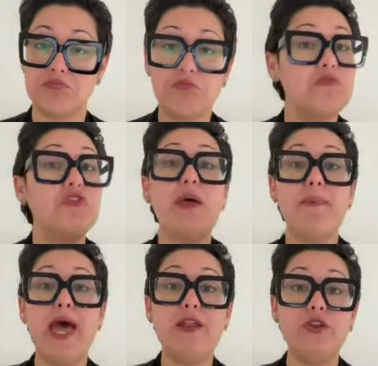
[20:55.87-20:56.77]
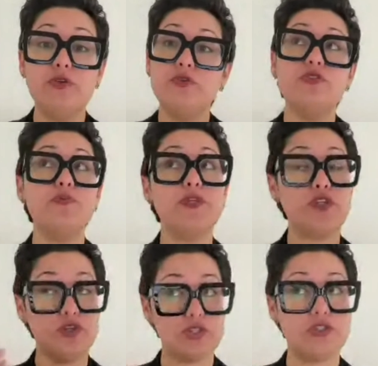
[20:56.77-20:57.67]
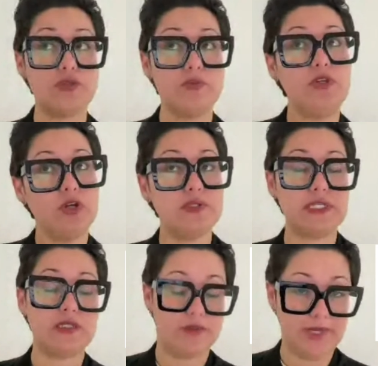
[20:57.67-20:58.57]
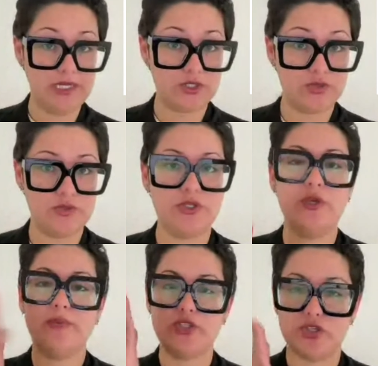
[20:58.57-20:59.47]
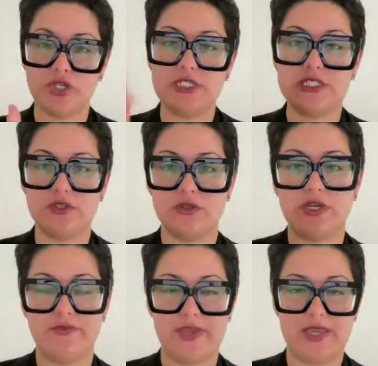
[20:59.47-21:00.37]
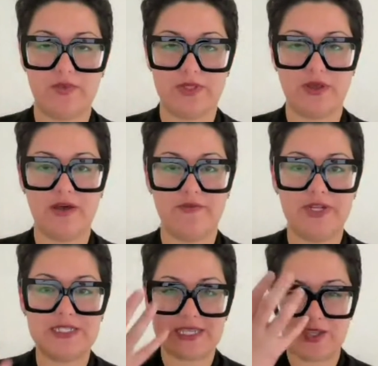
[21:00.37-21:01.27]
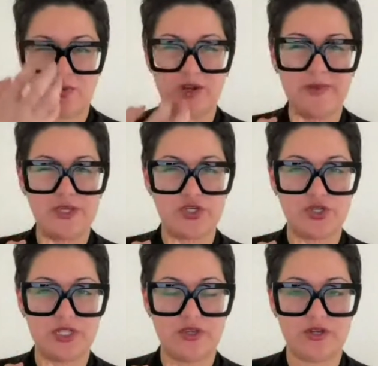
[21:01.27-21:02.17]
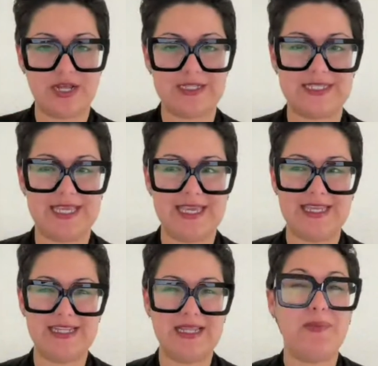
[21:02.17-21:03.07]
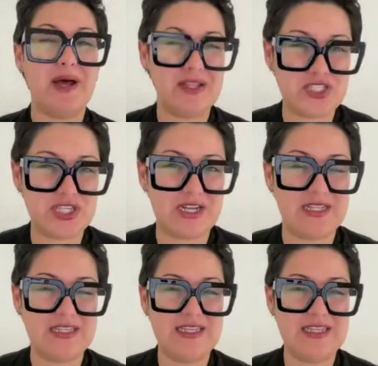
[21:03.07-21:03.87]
It's not bad news, but it's not the best news, but you're going to still convey it with confidence. And you want to make sure that you're not saying it apologetically.